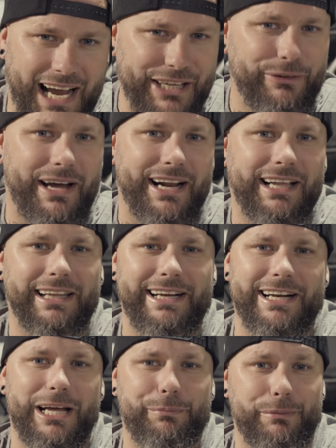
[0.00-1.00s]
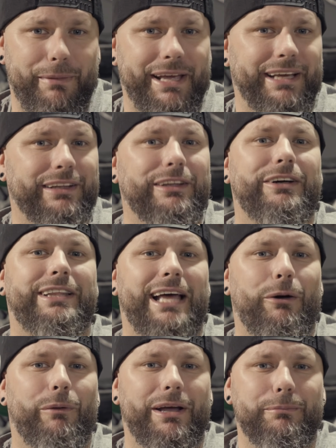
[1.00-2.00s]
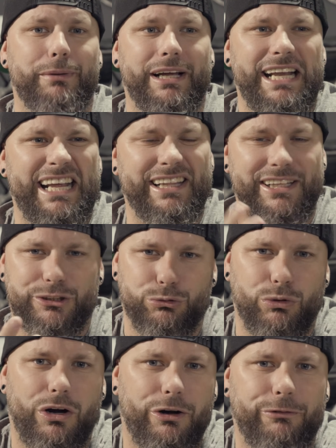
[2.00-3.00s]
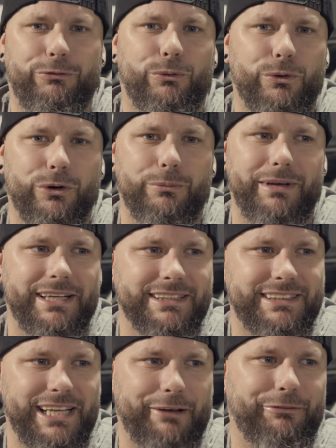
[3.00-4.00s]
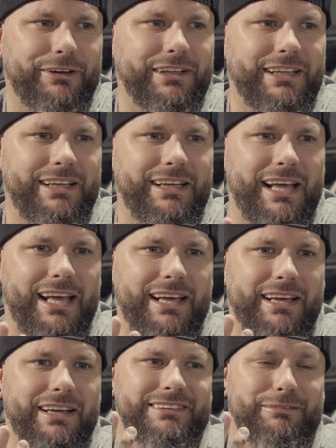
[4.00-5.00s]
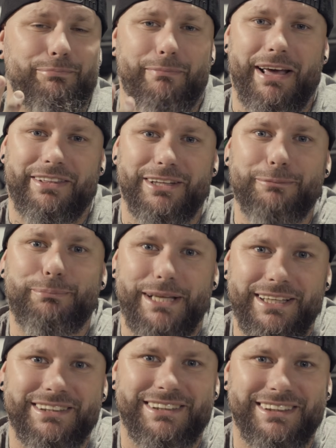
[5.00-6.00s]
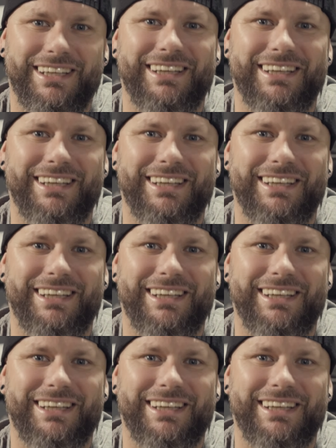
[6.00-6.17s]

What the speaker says: I know how to clean it up and make it look that way, but in its raw form, it is definitely a messed up piece.